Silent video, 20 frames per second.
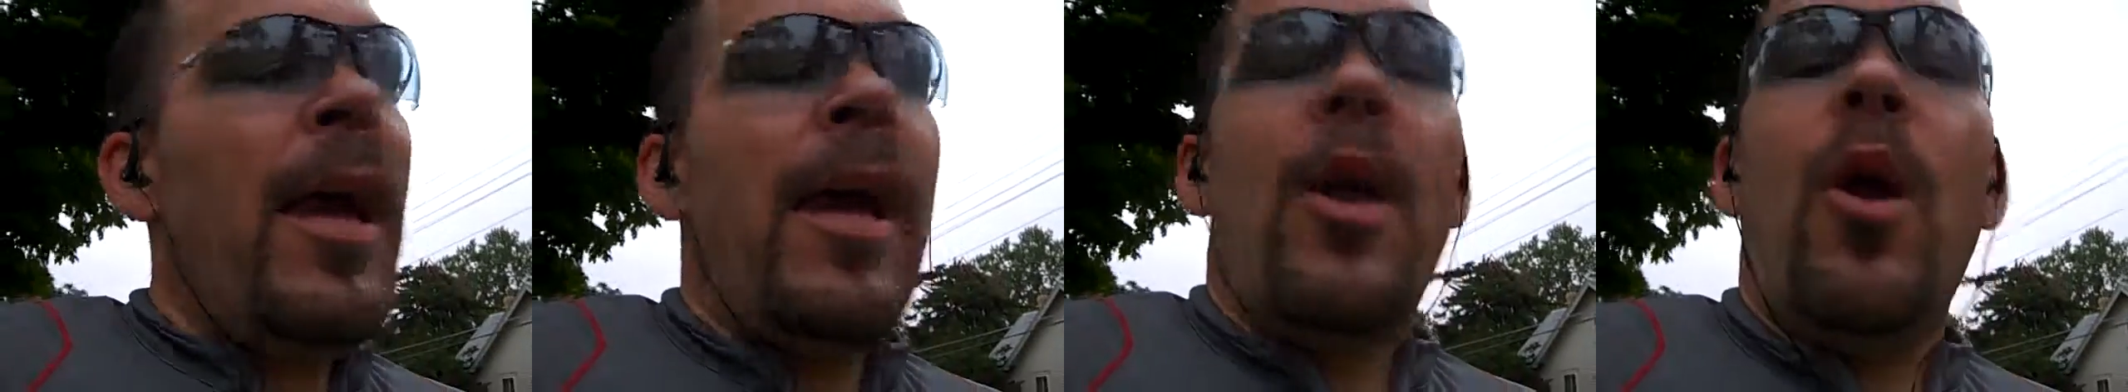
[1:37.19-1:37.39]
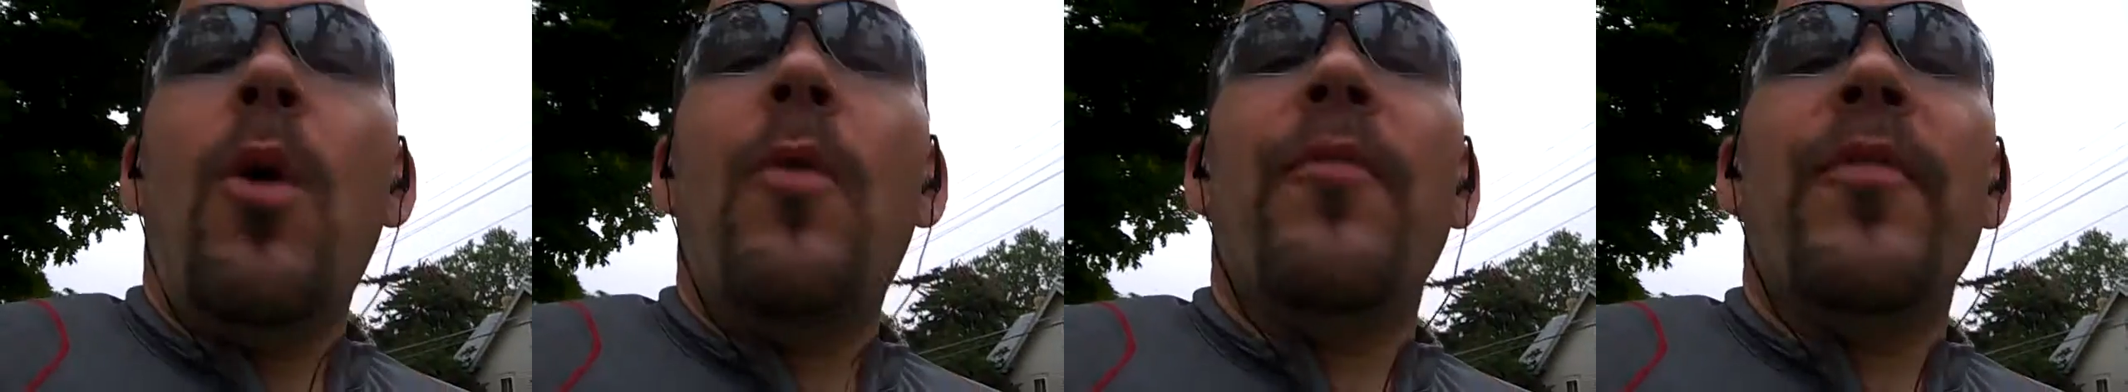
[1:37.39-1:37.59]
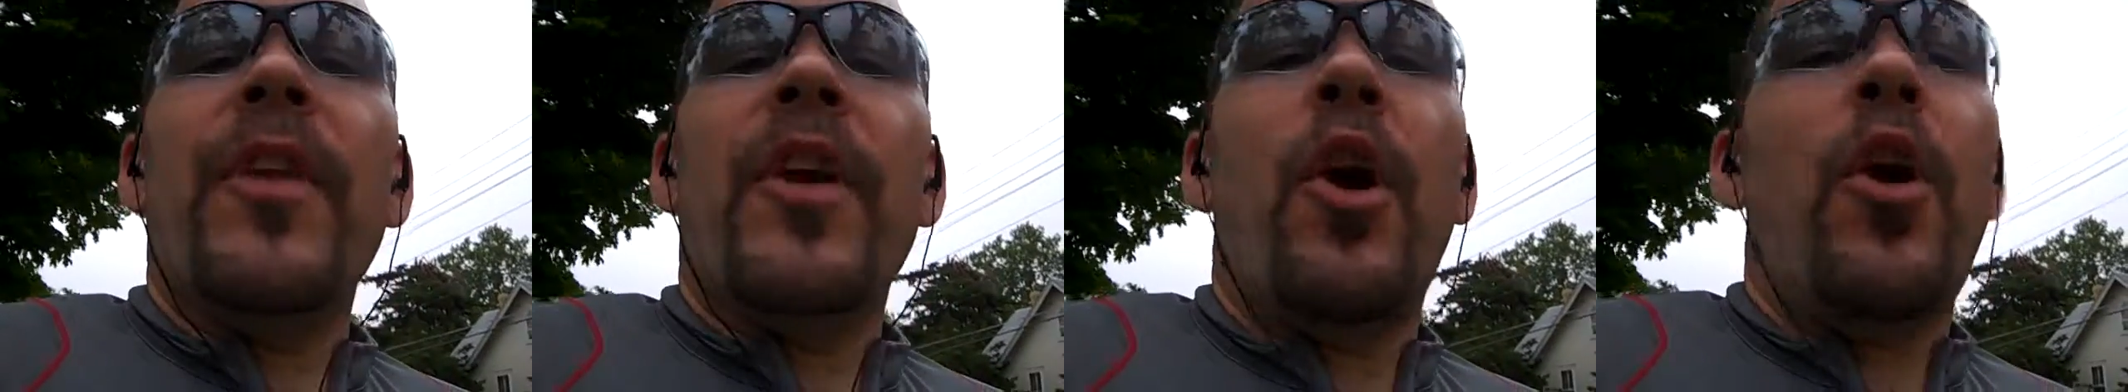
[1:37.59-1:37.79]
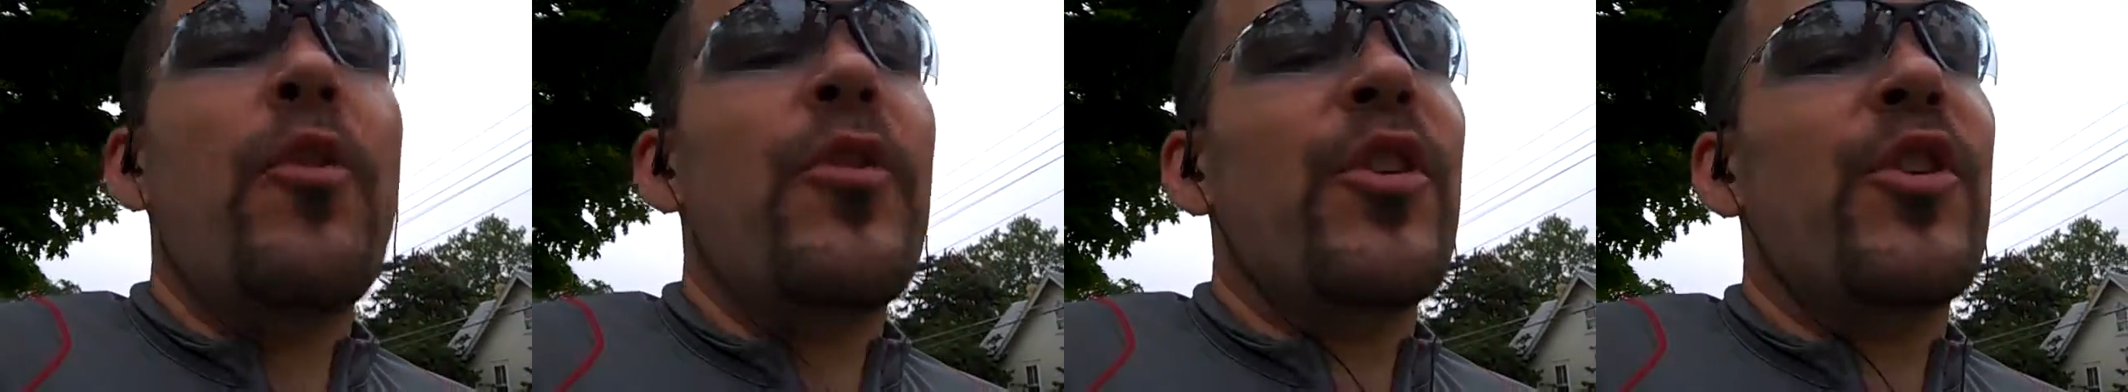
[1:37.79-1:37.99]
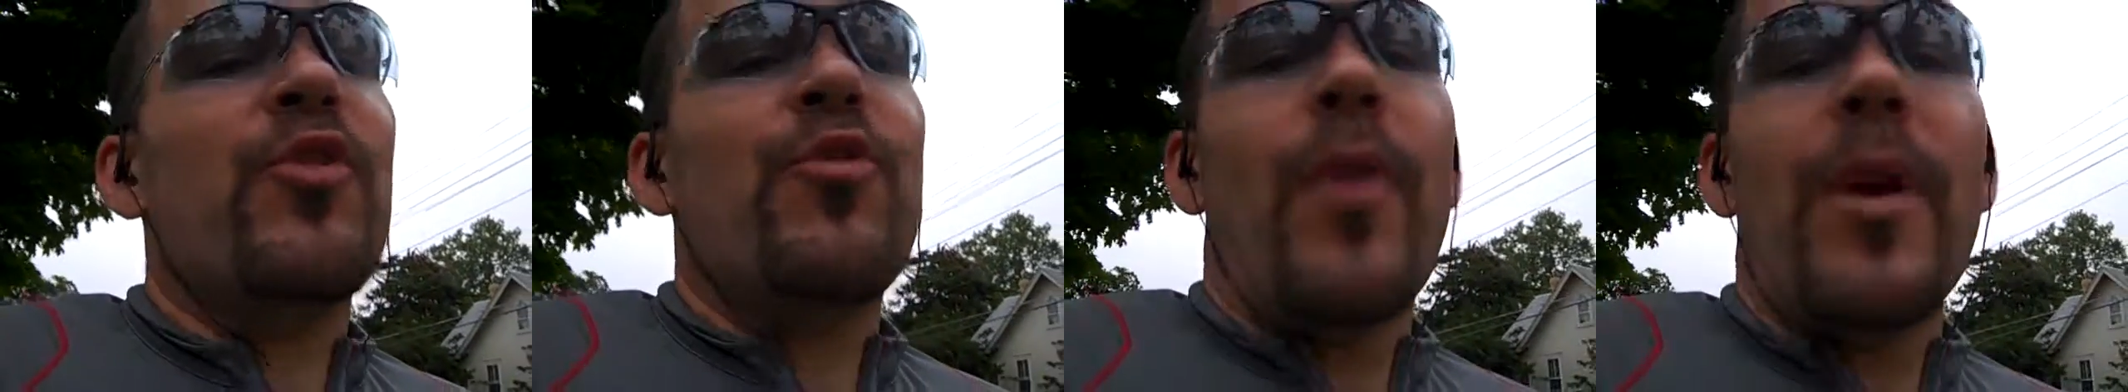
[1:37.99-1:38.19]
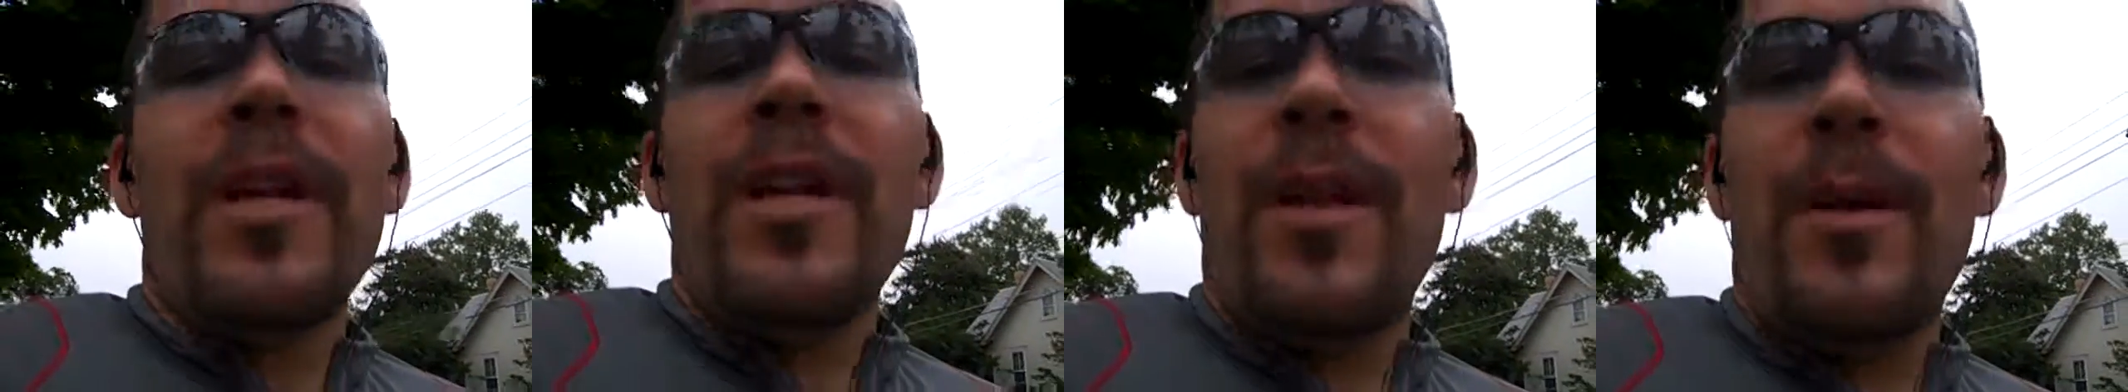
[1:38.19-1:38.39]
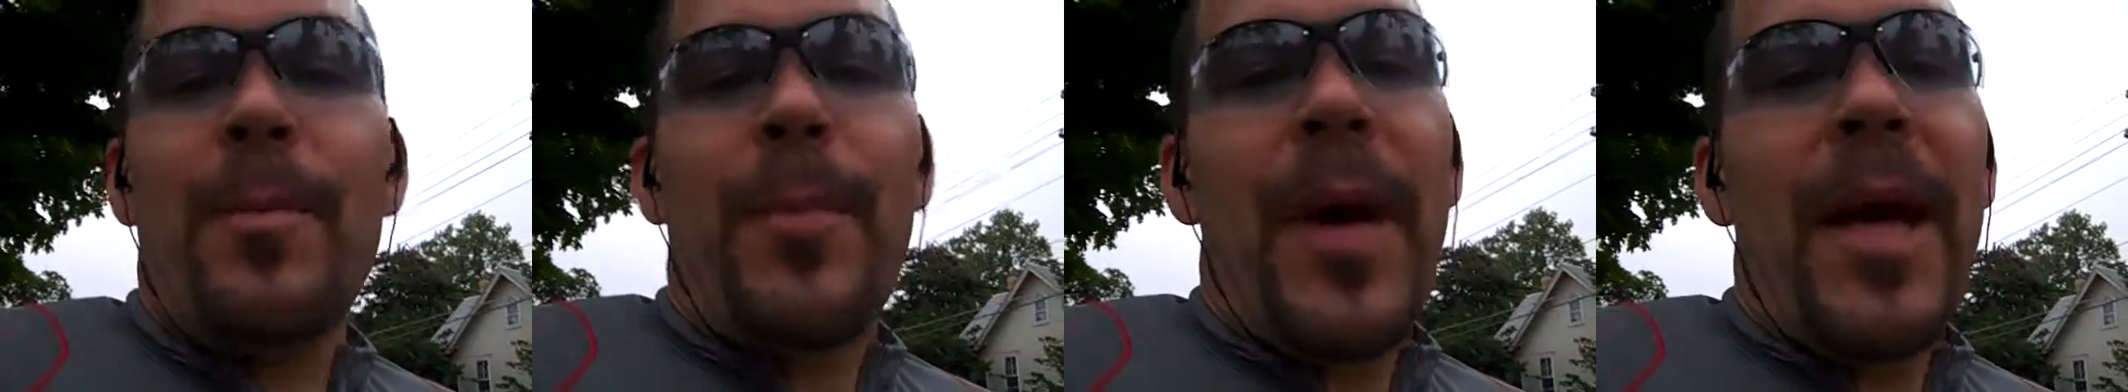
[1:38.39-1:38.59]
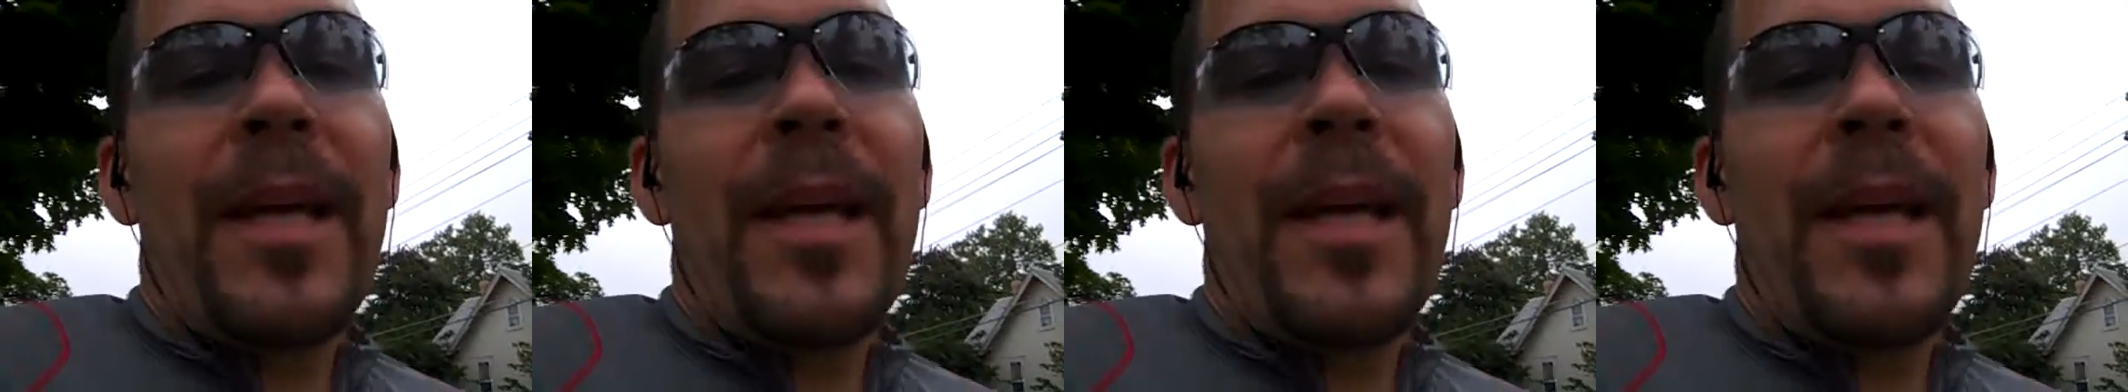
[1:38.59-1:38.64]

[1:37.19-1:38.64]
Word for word: and hopefully all this running and